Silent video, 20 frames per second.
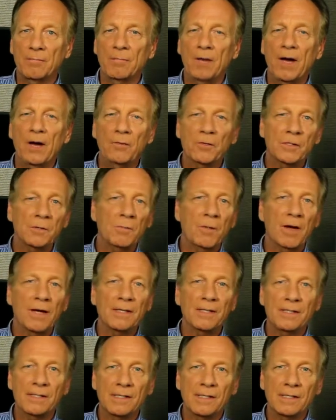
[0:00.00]
My
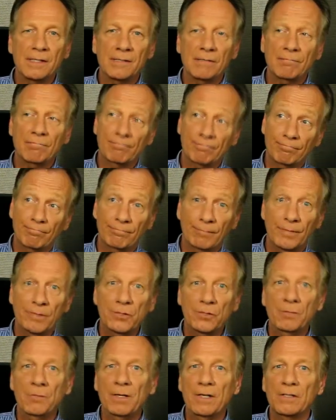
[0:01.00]
response is, it
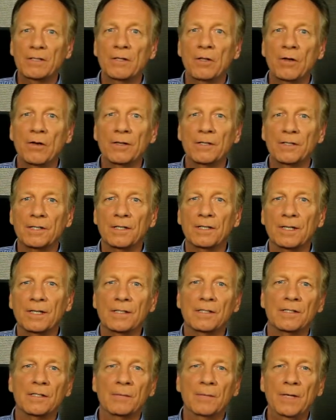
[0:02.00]
should be as long as it
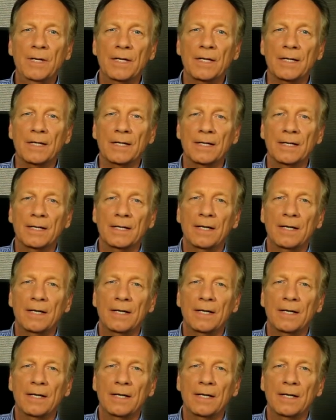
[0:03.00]
needs to be.